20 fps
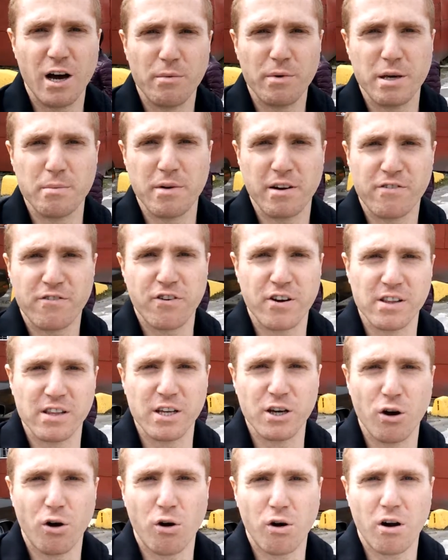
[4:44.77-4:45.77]
I mean, my friend
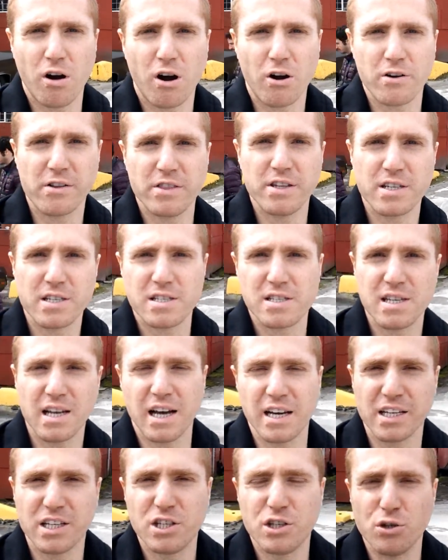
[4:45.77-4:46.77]
Lior are in this
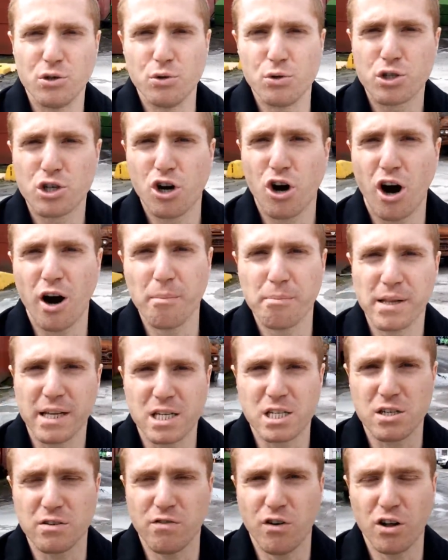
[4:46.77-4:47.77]
uh, huge
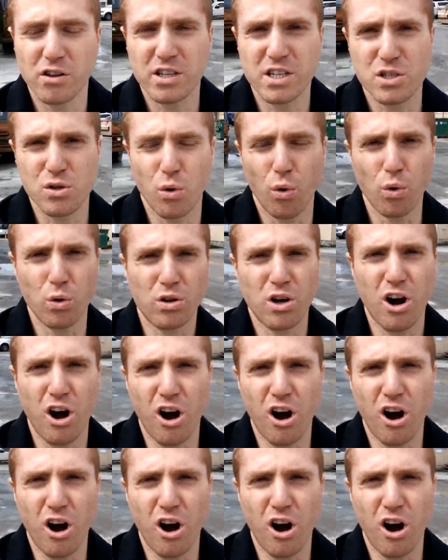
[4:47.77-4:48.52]
complex of all these old